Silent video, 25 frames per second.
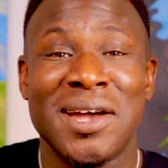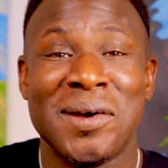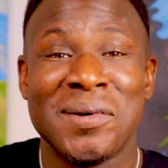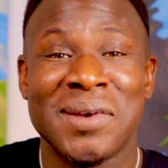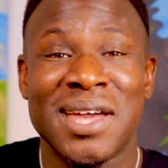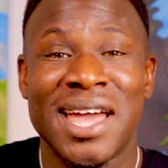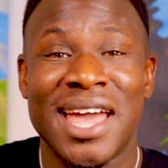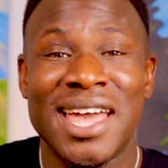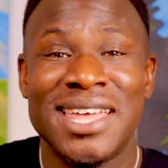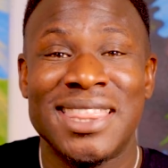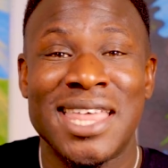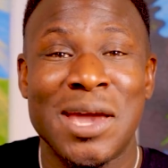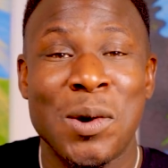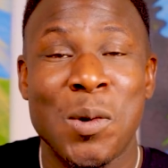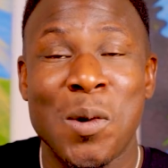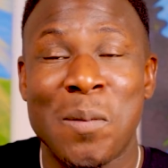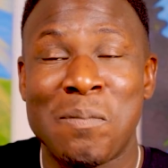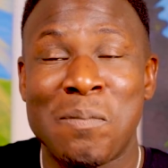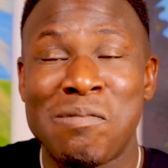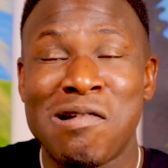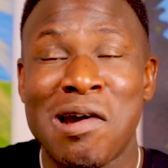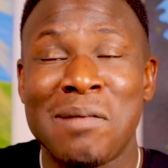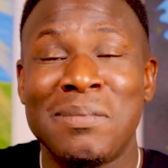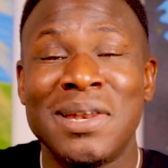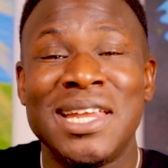Okay, they were
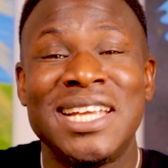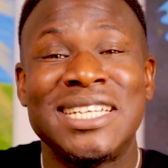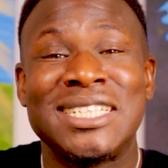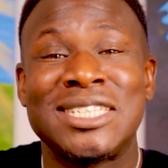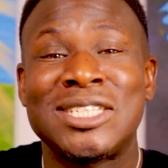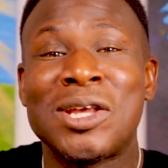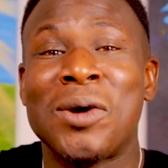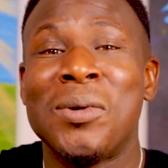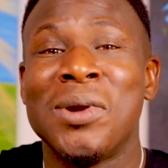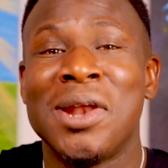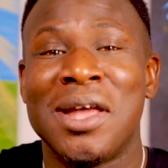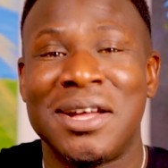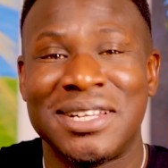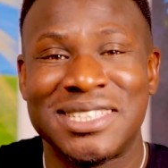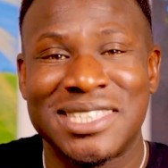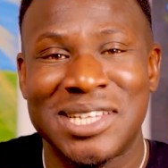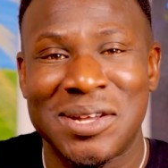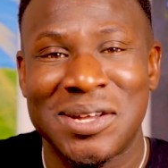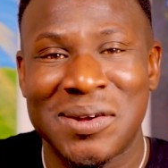probably so lost.